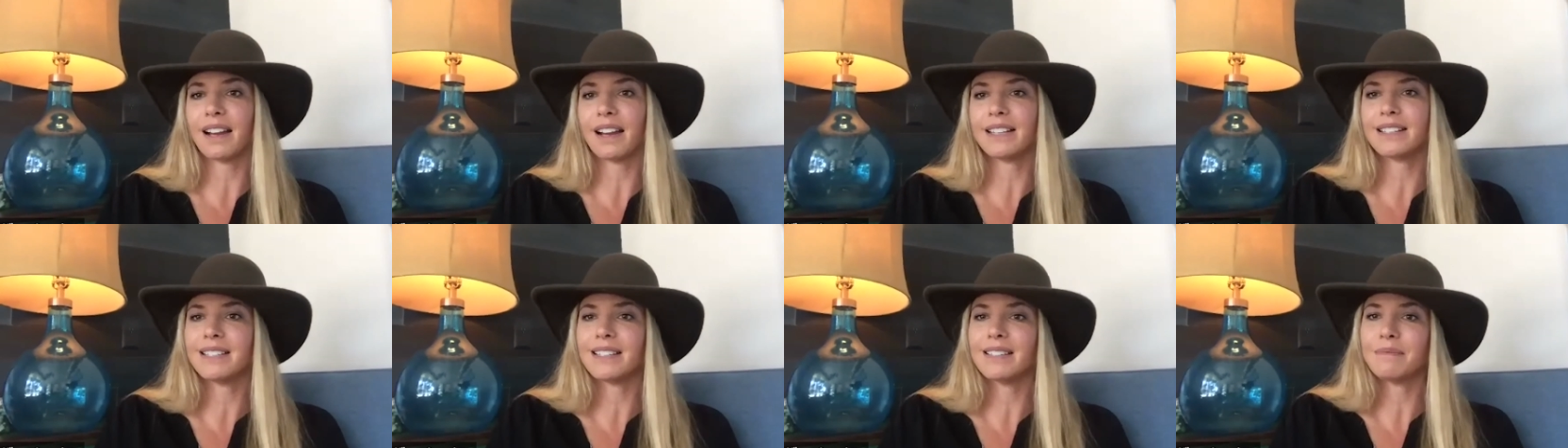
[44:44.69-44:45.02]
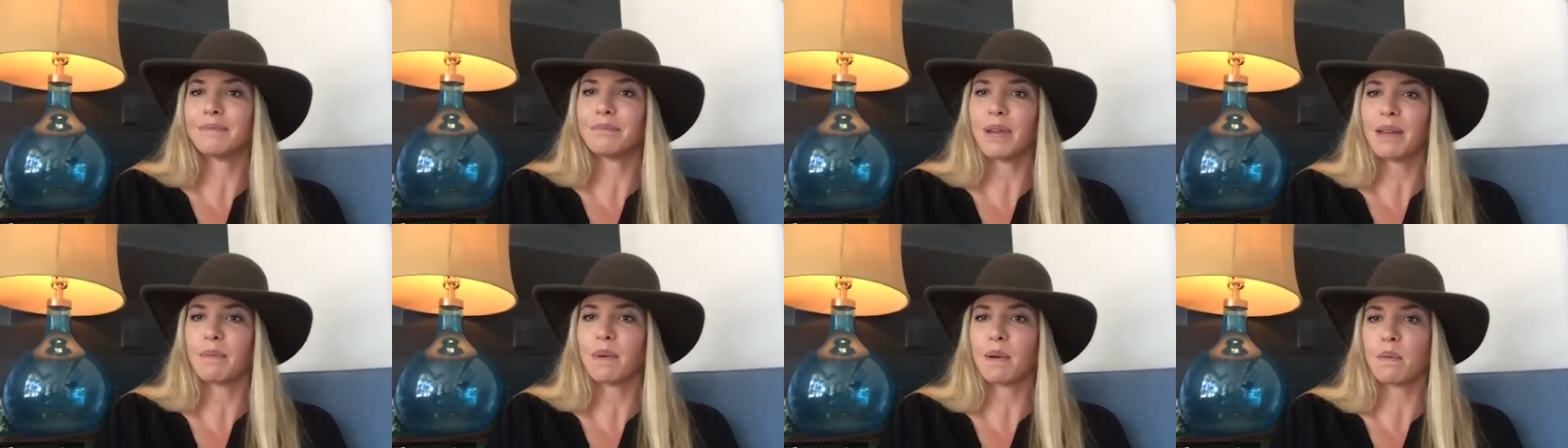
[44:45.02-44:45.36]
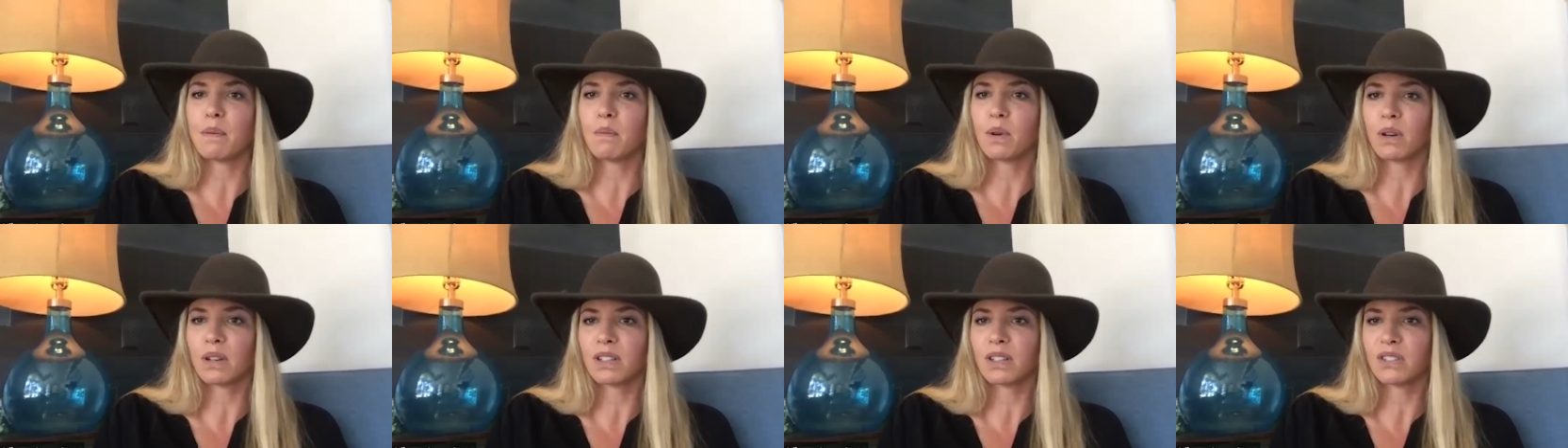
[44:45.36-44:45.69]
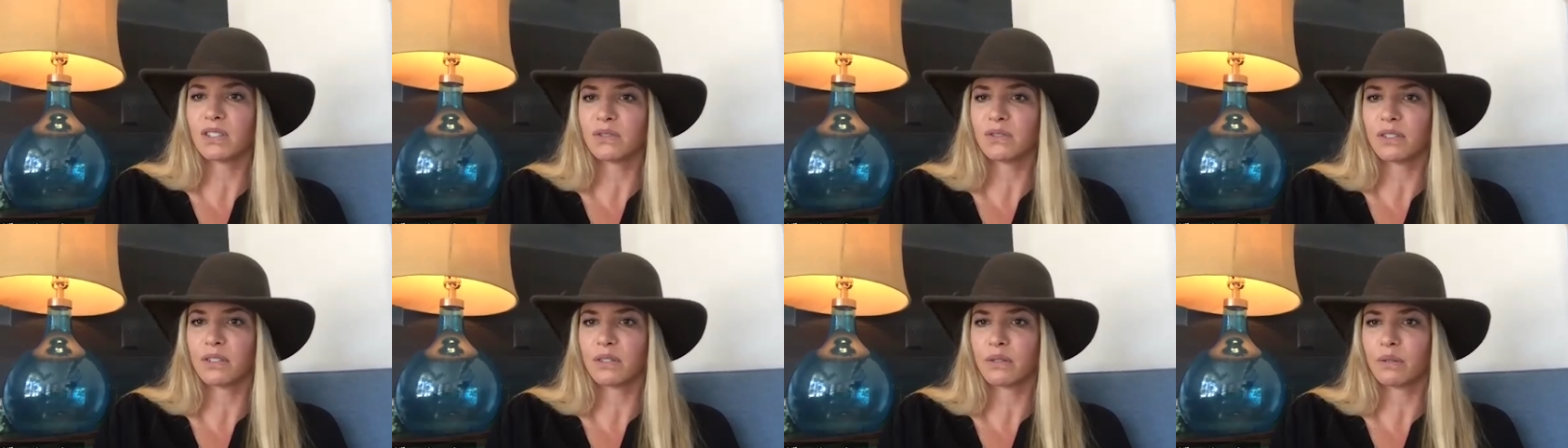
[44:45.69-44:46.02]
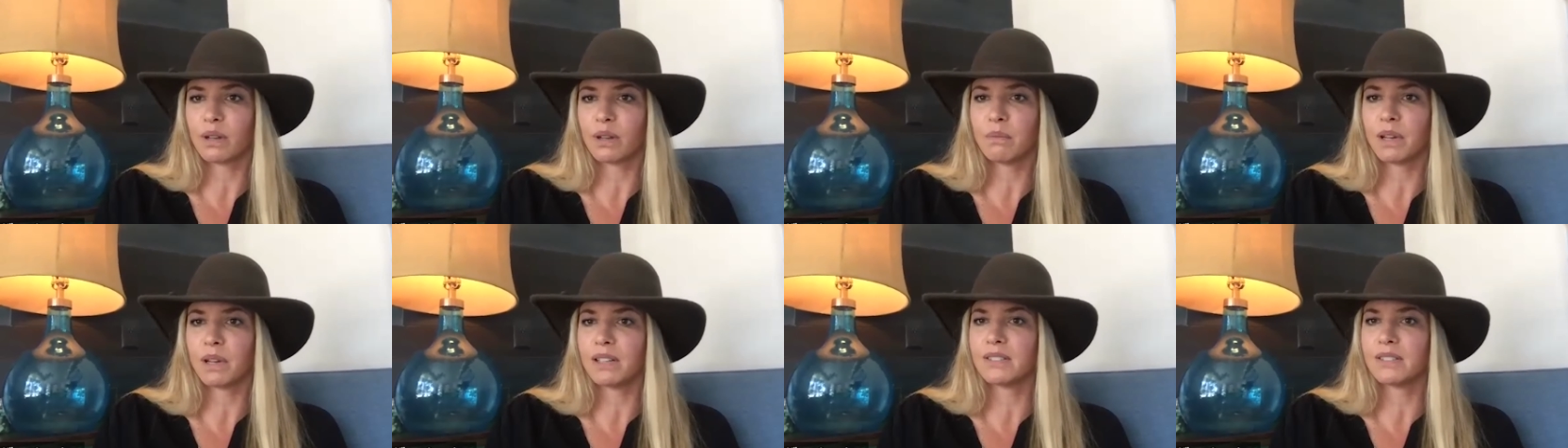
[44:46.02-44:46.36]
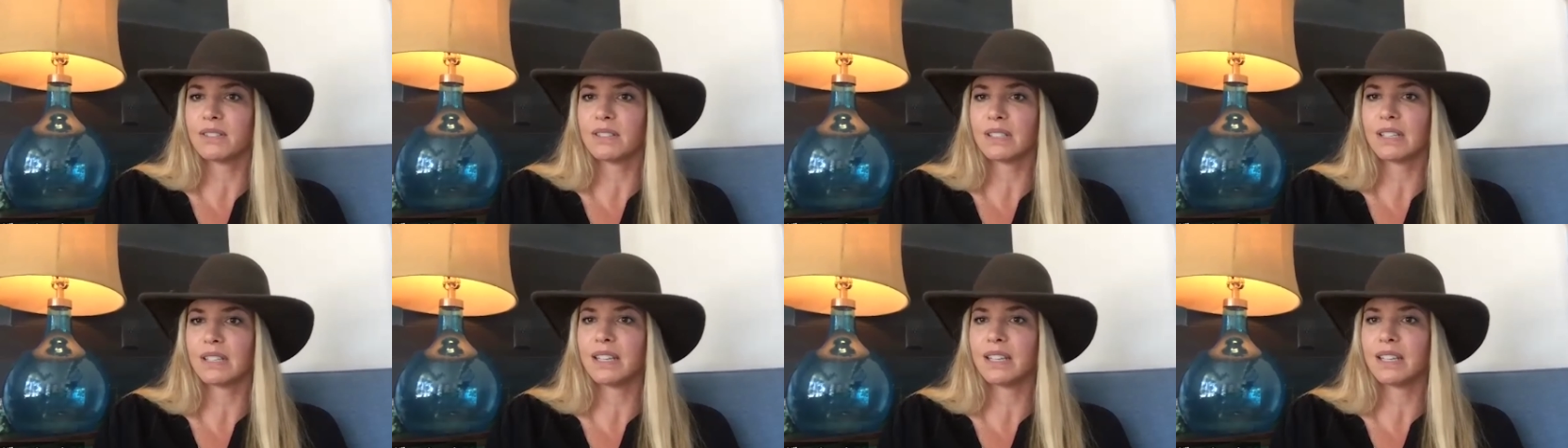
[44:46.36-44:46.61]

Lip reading: I didn't pay my mortgage for 3 months